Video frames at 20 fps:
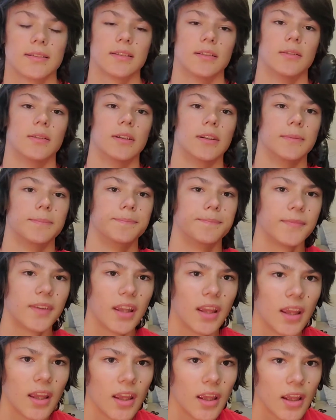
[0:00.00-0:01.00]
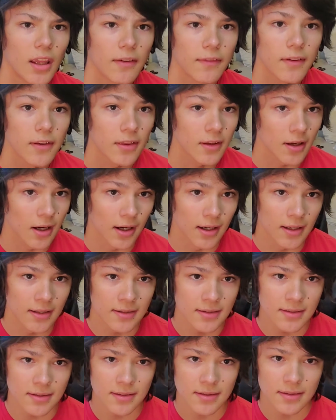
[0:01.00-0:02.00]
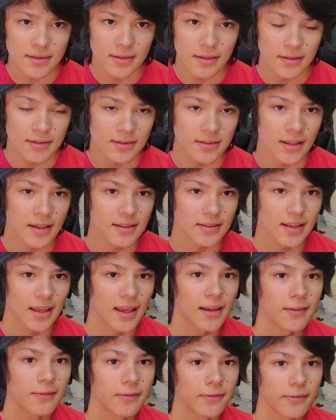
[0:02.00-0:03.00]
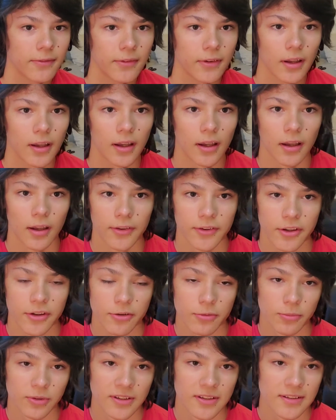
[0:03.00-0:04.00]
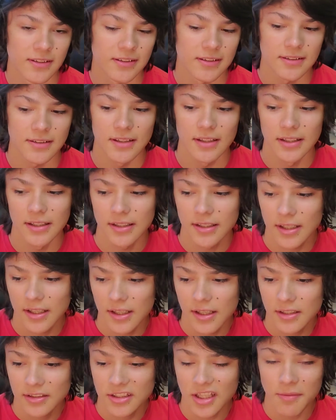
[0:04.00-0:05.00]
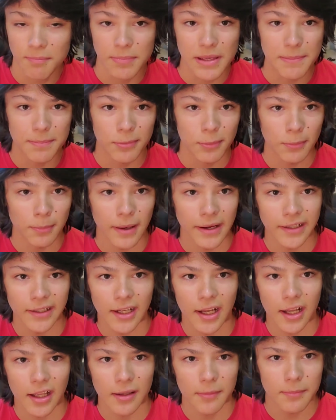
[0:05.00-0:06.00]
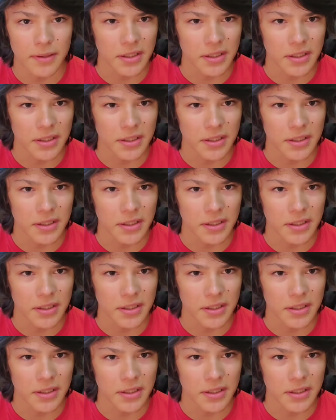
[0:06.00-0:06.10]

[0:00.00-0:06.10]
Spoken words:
so a few of the cons snakes have. The other ones is that some people might not be